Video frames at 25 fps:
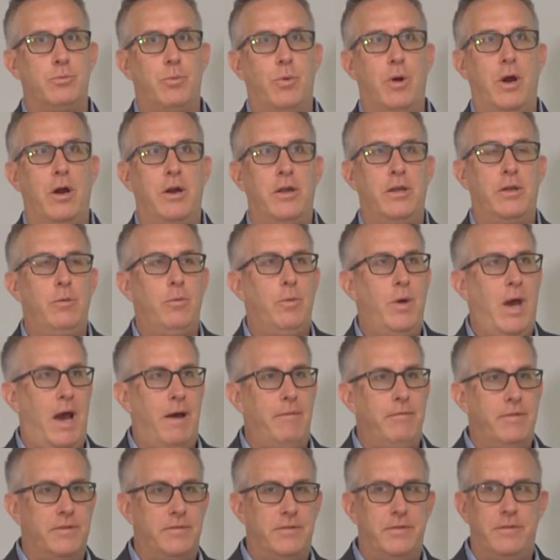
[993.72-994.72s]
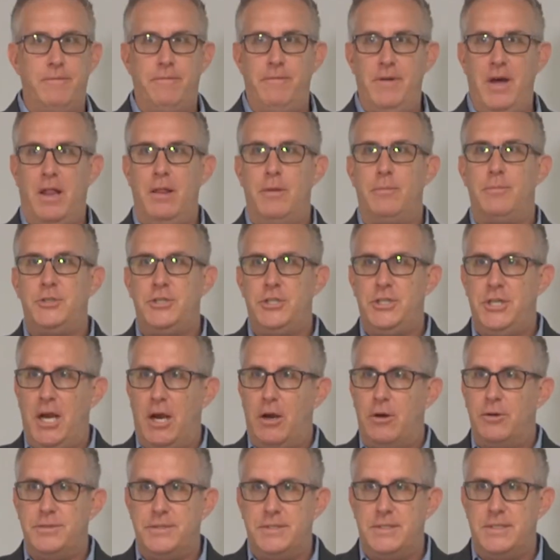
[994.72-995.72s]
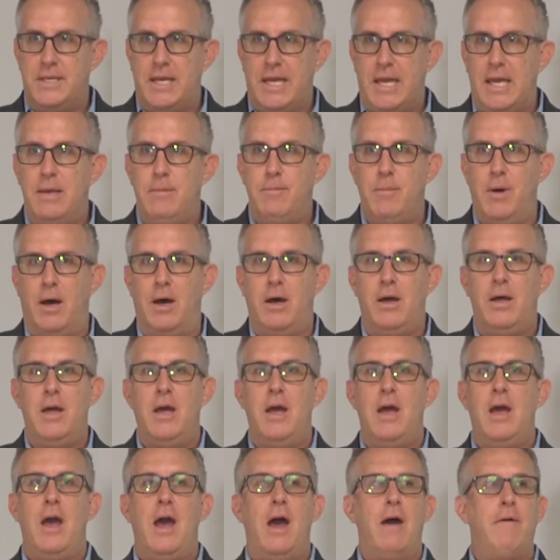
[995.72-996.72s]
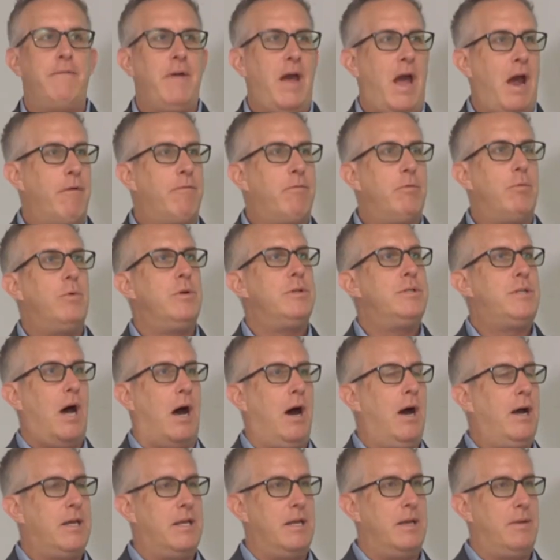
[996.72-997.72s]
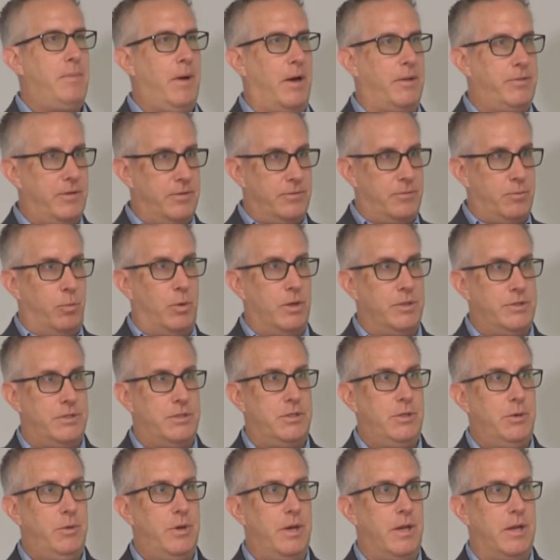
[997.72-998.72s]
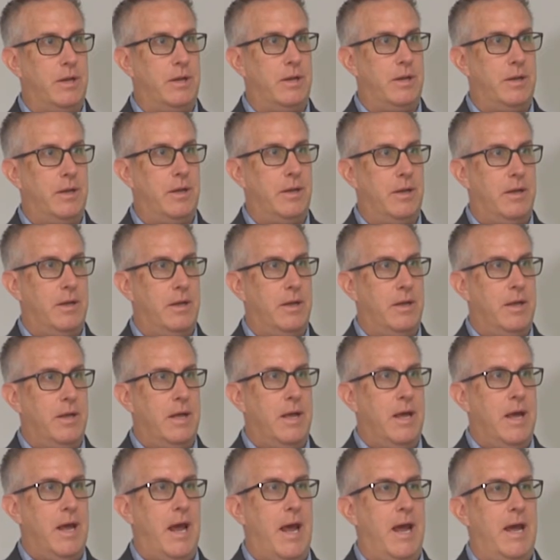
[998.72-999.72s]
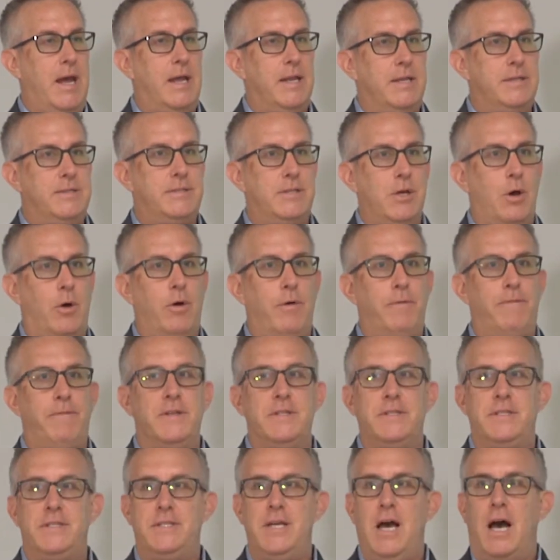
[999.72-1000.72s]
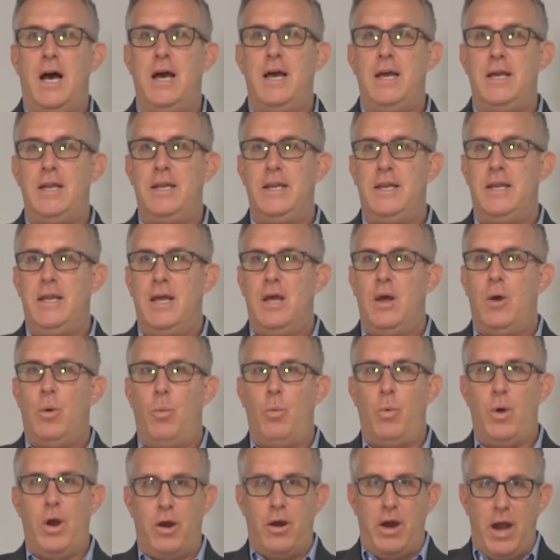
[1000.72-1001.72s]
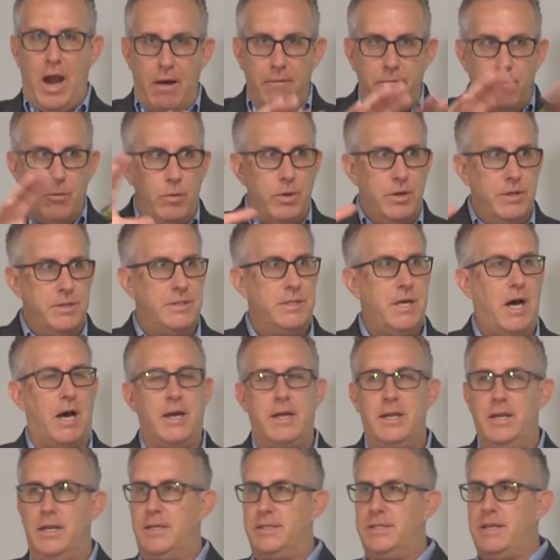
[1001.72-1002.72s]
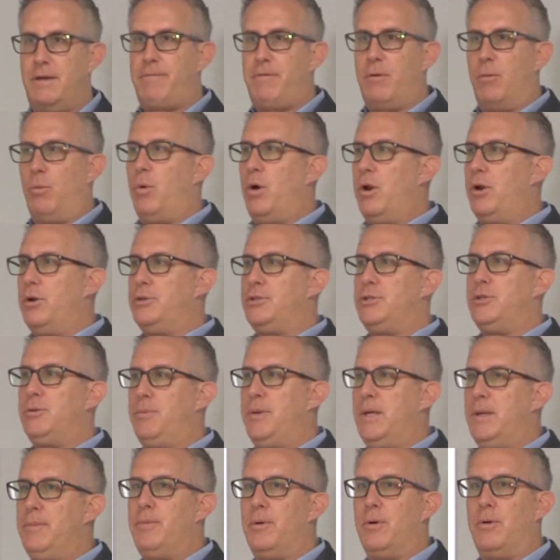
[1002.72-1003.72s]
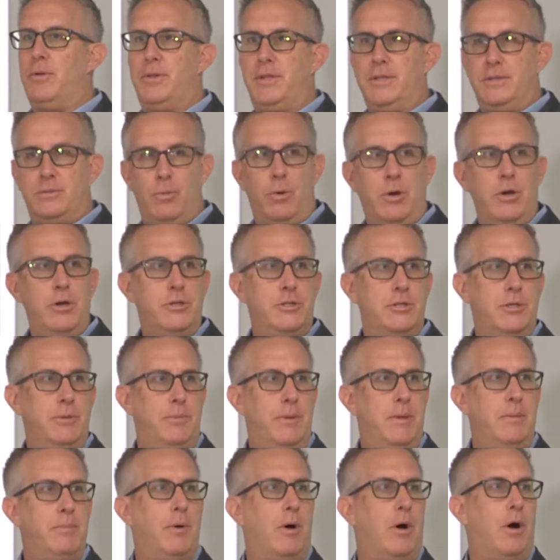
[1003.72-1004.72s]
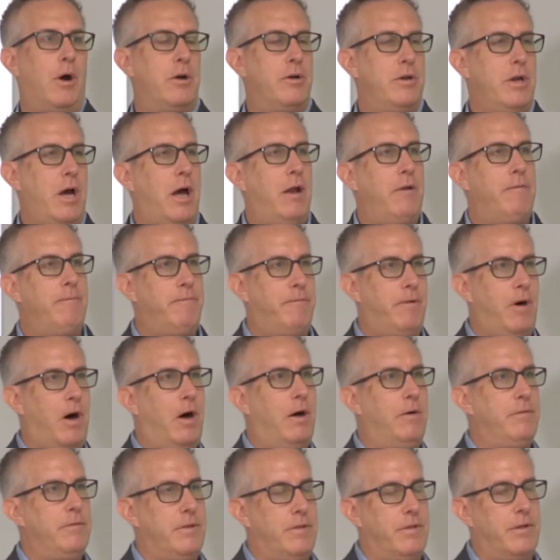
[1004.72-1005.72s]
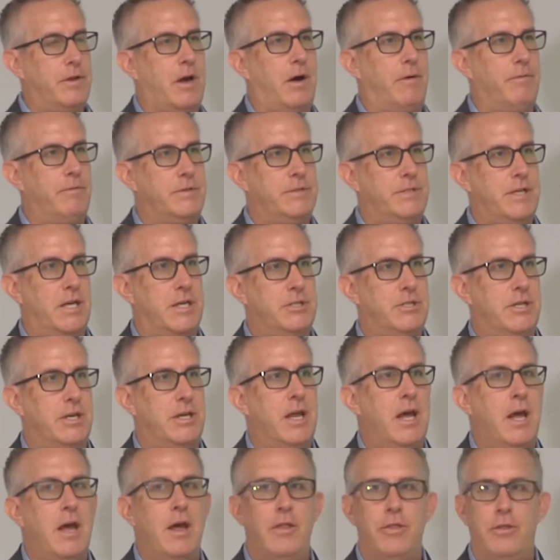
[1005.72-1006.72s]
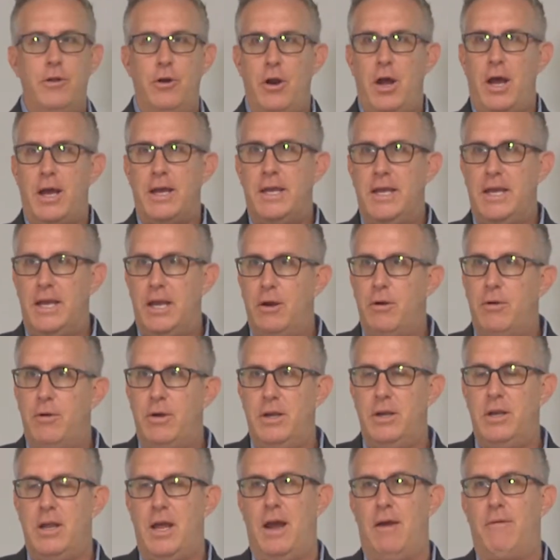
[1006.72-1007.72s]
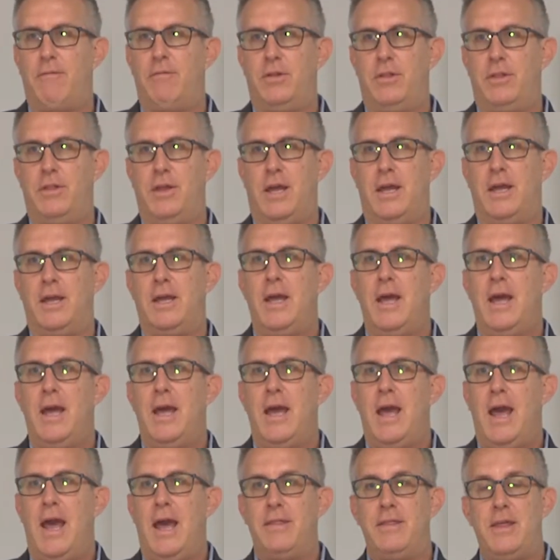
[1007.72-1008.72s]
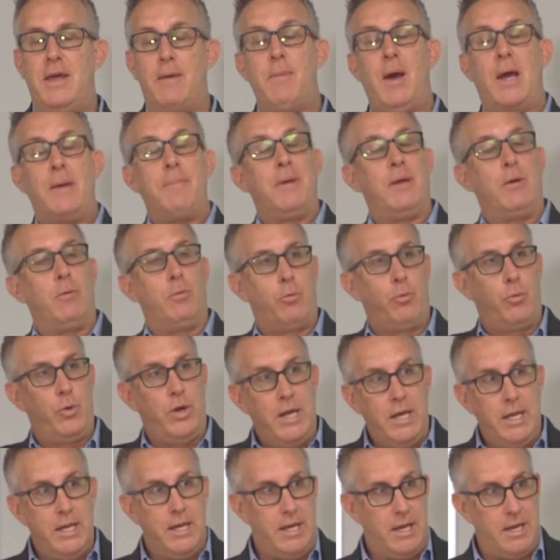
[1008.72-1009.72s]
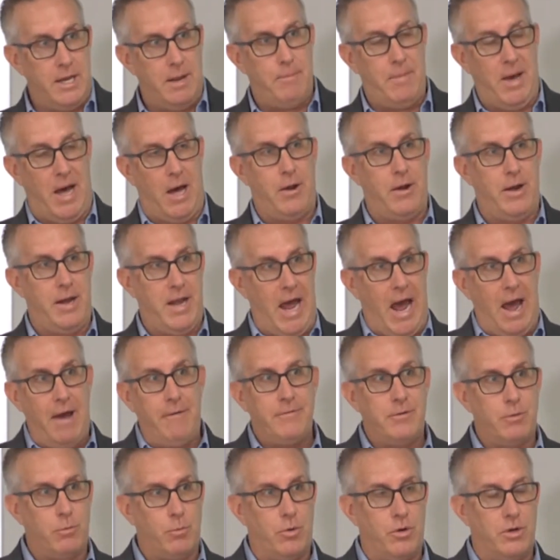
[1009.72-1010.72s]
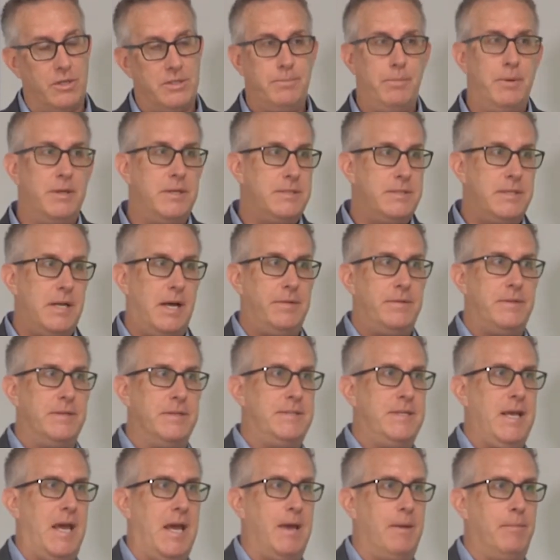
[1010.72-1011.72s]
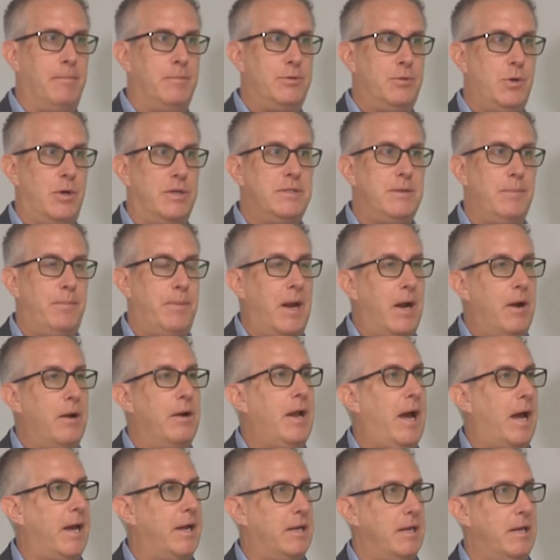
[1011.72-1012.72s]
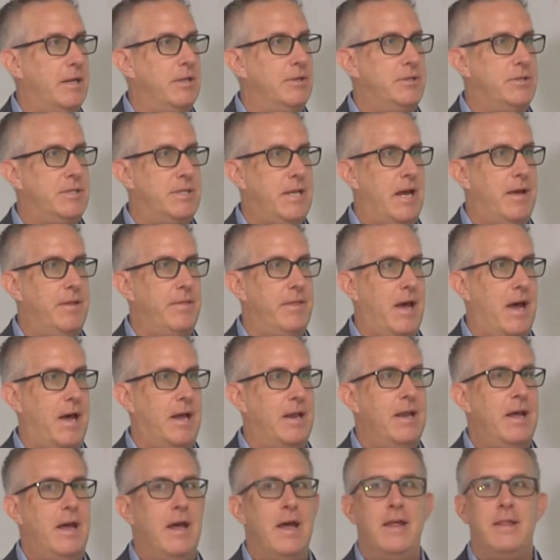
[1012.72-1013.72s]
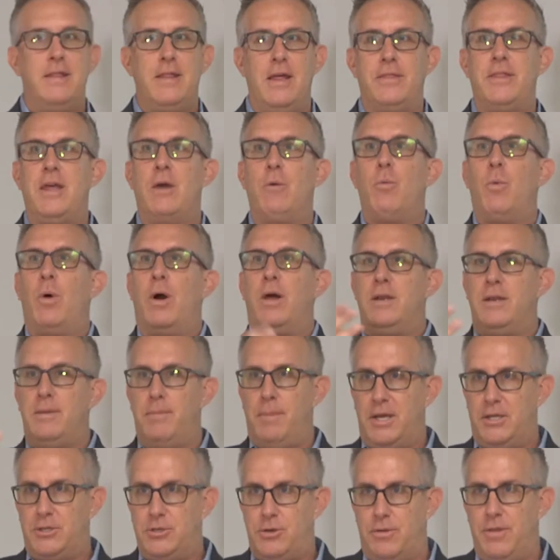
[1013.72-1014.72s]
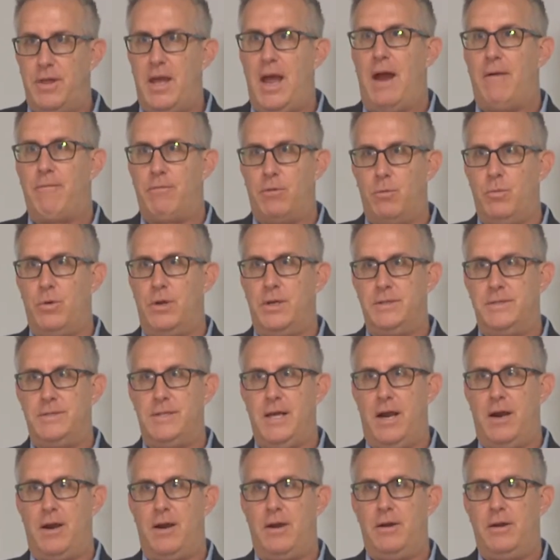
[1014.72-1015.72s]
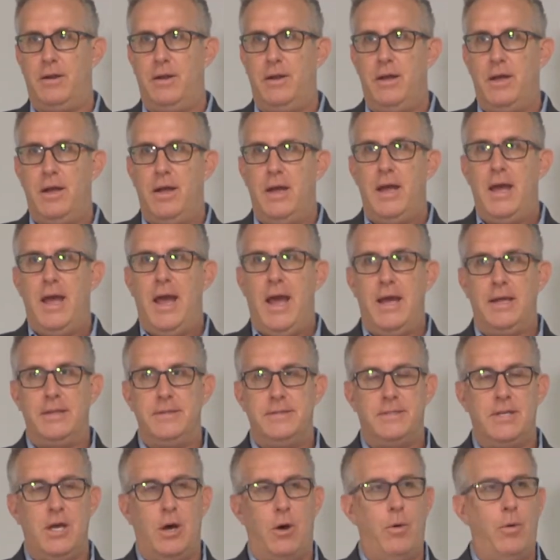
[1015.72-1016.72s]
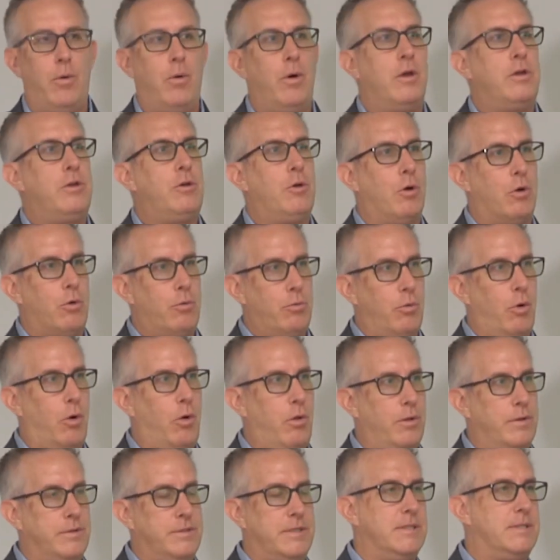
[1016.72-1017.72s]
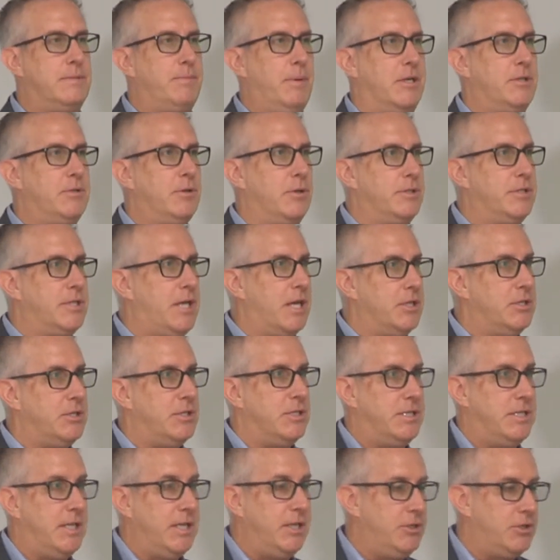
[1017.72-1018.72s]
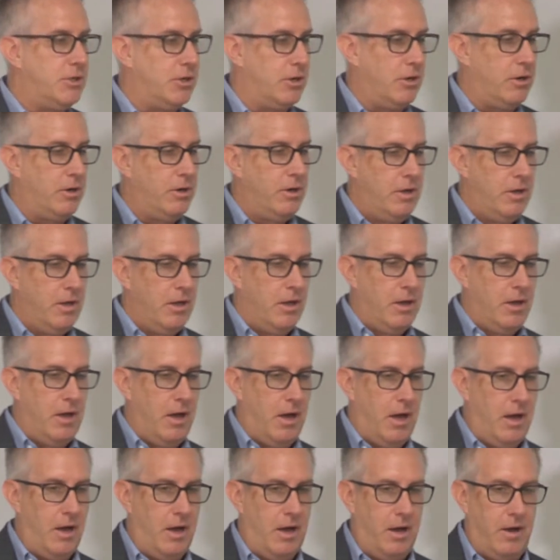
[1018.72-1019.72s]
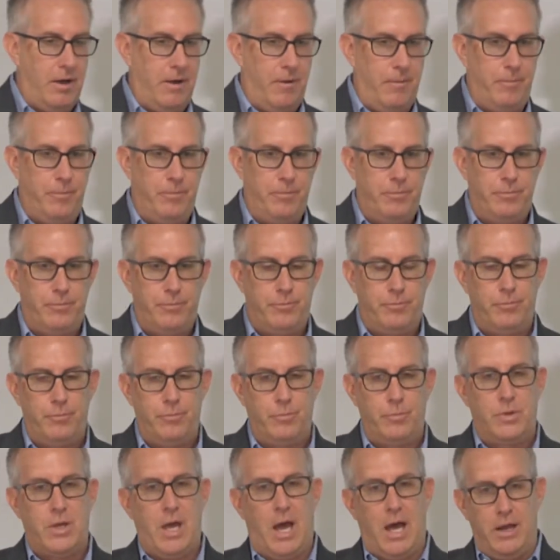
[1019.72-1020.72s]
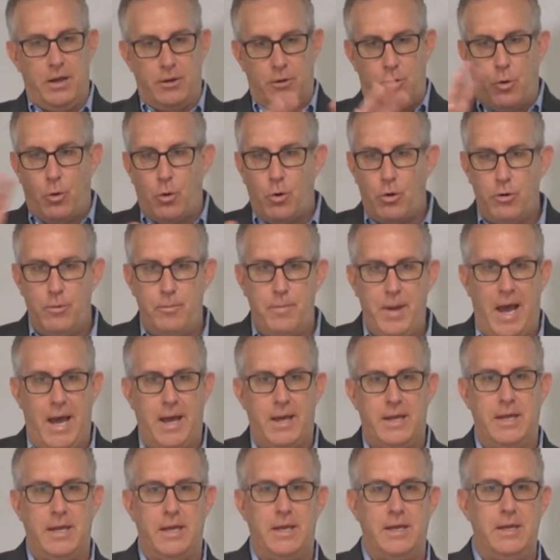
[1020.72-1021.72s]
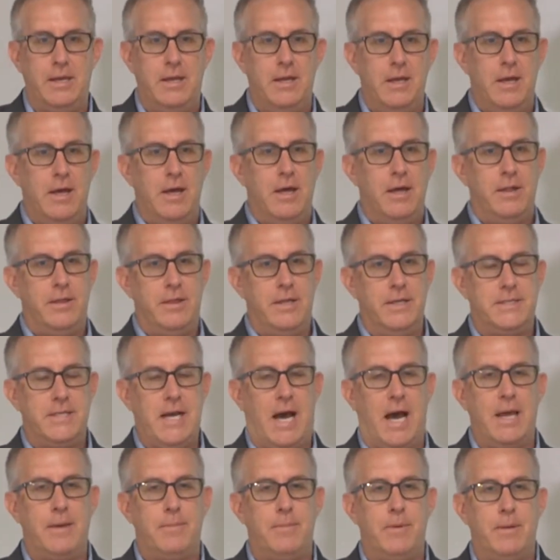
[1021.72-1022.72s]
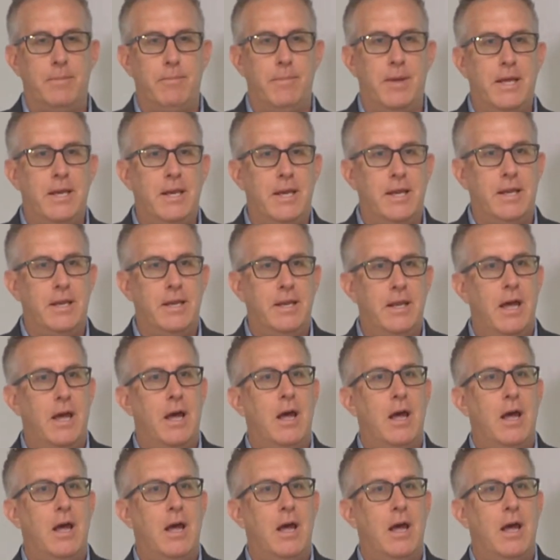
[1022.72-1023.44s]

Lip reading: where you have this developed shared schema of everyone talking about this one student. And so if it's done where everyone is talking except for 1 or 2 people, these 1 or 2 people are not involved in the conversation, they're not hearing everything, and they might be reading about it afterwards, but it's not the same. So as a parent, I can understand that they want to make sure that everyone is there. And so your role as the special education teacher, kind of quarterbacking this IEP meeting,